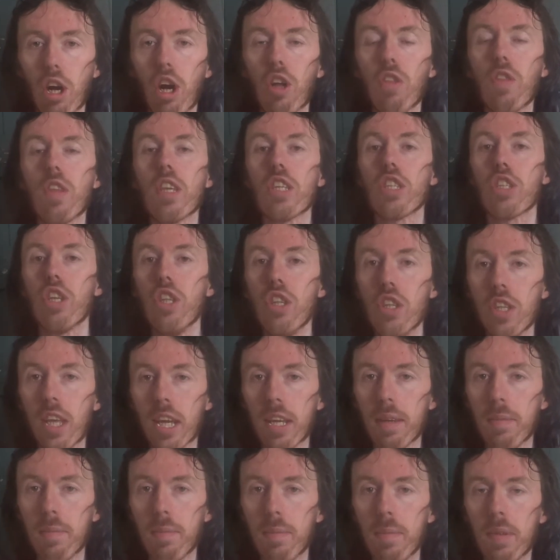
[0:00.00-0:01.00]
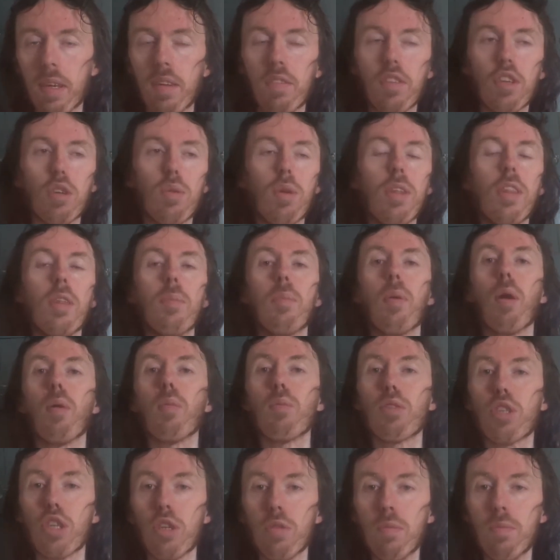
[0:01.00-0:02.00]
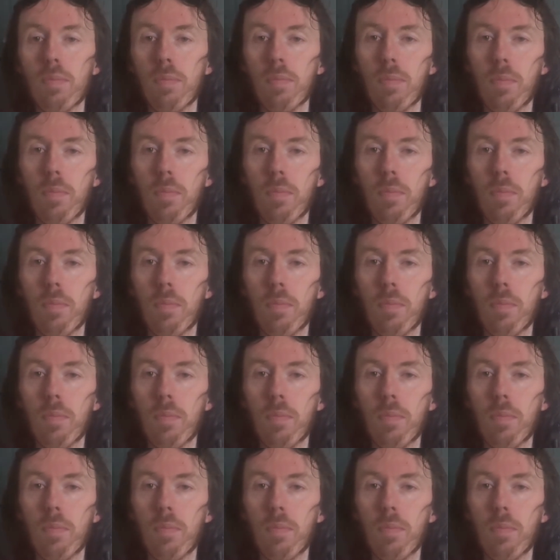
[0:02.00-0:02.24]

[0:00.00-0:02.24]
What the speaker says: on the Sunday if you're in the bottom two.